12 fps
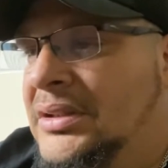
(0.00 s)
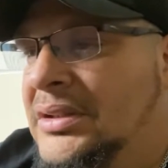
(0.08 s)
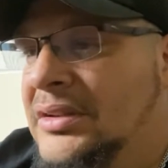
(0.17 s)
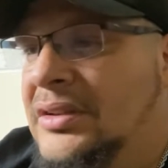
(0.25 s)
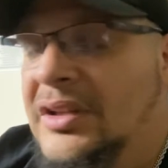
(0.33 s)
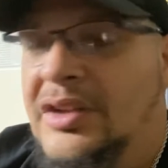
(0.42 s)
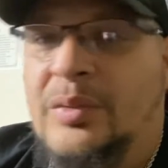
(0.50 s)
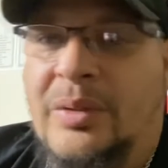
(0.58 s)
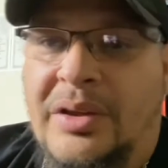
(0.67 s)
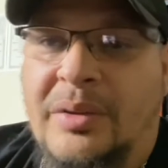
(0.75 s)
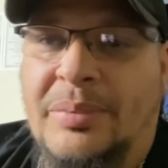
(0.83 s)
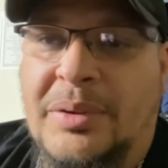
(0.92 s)
So that's
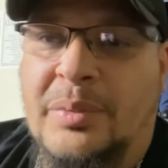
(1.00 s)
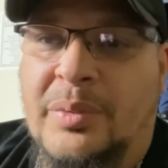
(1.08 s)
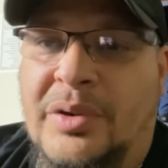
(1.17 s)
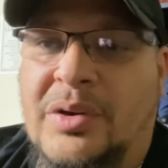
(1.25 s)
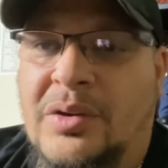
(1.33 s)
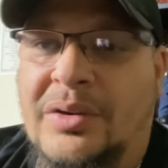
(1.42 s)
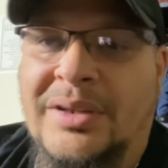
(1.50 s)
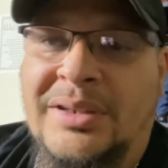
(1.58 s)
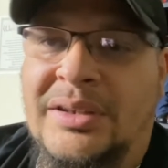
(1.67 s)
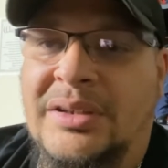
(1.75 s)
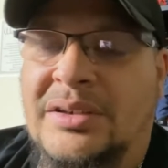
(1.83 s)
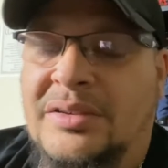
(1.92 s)
why the people were called
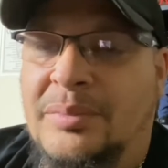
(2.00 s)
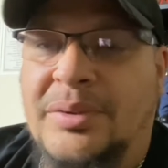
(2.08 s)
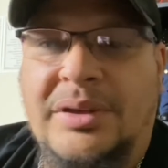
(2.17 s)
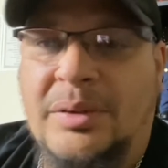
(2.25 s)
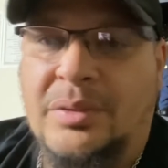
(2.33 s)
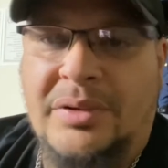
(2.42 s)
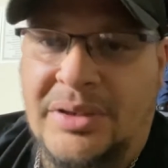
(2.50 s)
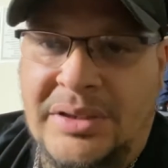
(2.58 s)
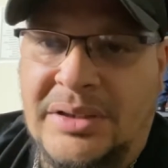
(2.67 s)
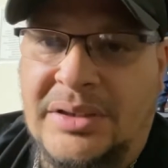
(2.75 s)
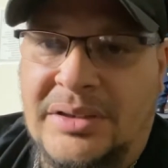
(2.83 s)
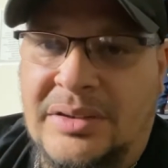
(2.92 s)
Indians, but they weren't
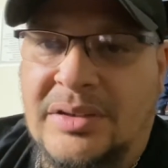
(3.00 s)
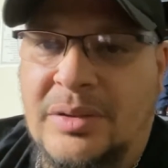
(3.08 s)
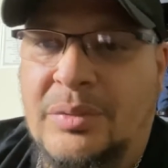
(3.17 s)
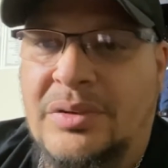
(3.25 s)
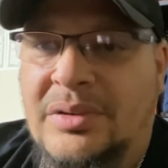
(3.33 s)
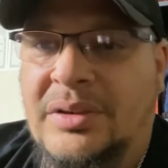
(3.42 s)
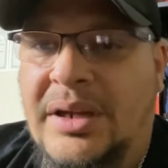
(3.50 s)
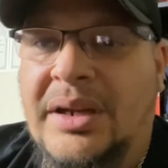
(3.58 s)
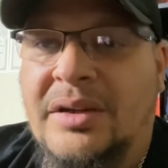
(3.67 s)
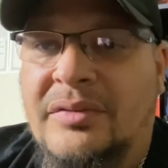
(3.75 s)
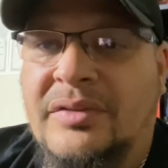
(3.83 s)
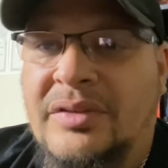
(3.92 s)
Indians. They were
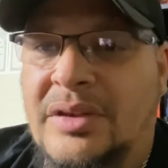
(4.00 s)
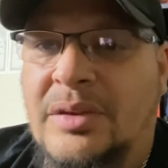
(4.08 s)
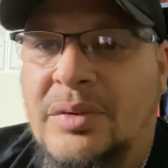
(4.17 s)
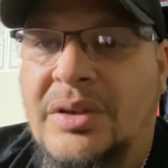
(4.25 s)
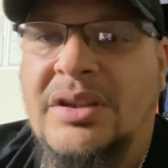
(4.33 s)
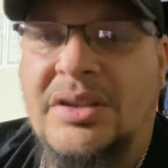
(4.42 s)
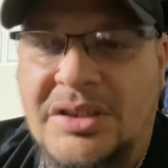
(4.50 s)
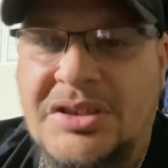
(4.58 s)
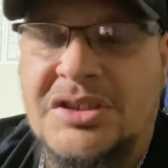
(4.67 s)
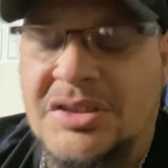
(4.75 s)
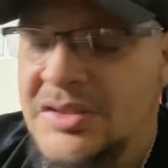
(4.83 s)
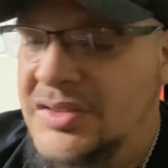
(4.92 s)
natives. They were
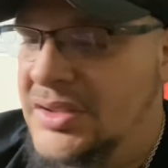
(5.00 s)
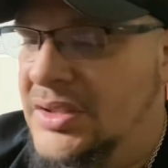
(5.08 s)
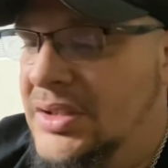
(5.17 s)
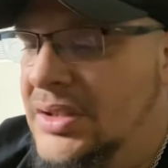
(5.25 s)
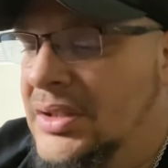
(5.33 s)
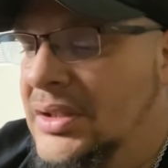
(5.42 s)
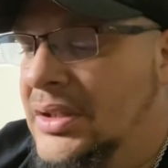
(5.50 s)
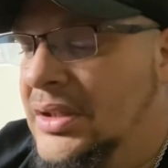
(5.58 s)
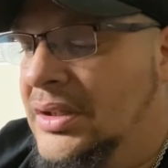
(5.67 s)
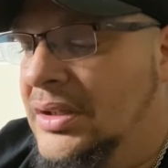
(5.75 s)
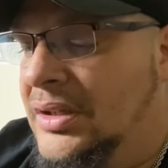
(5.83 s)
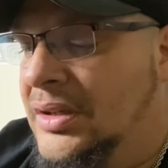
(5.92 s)
indigenous,
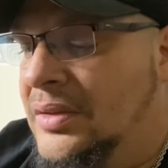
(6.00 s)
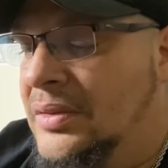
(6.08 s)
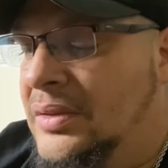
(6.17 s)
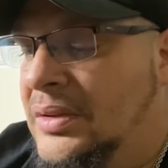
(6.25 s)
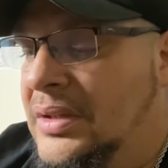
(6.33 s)
you know.